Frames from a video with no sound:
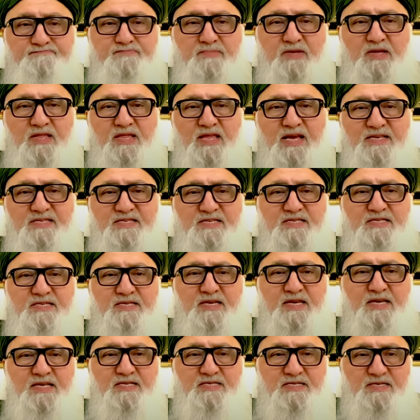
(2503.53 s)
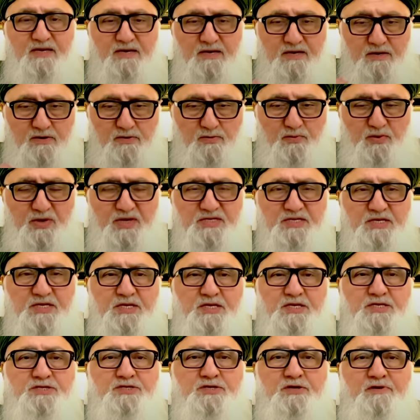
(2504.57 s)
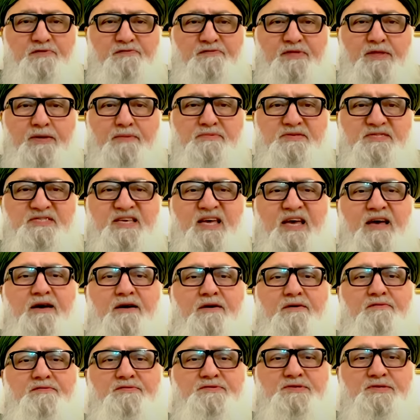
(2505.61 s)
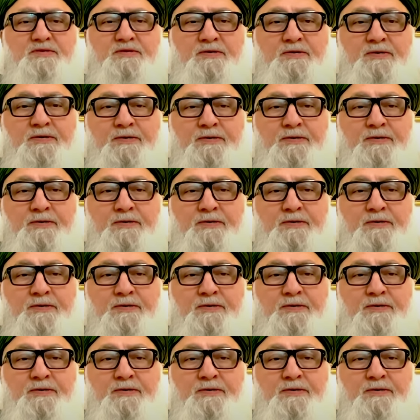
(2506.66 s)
unless it's a reason to serve themselves.